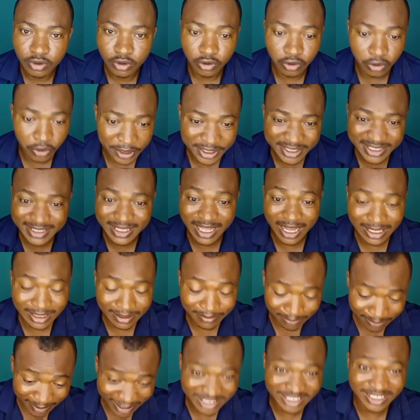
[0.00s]
Who is
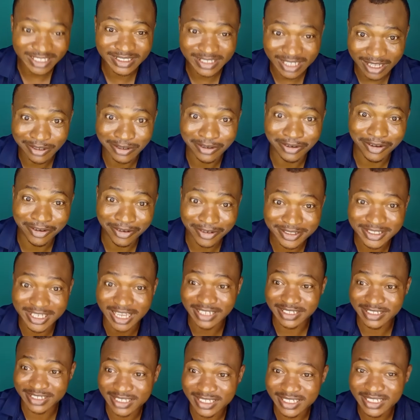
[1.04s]
that person that goes
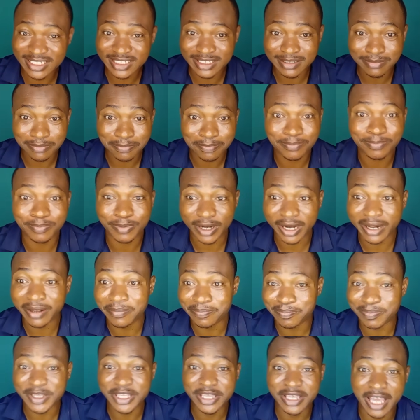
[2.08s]
and sees
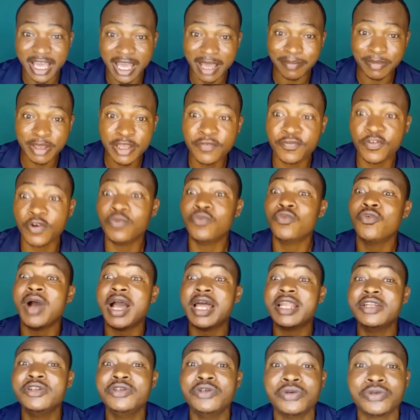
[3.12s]
PM? Even
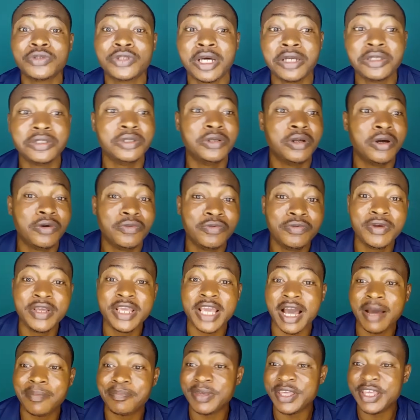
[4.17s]
when you don't know who
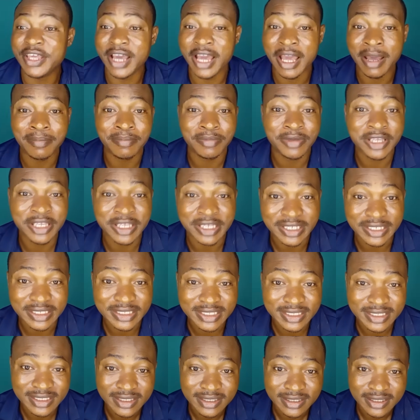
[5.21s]
your PM
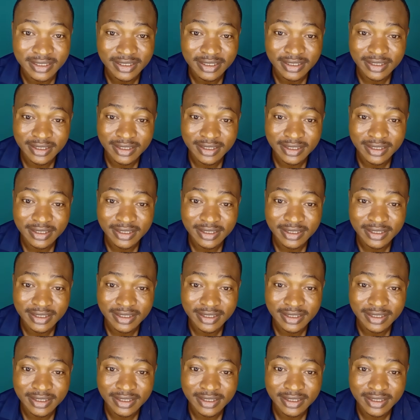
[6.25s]
is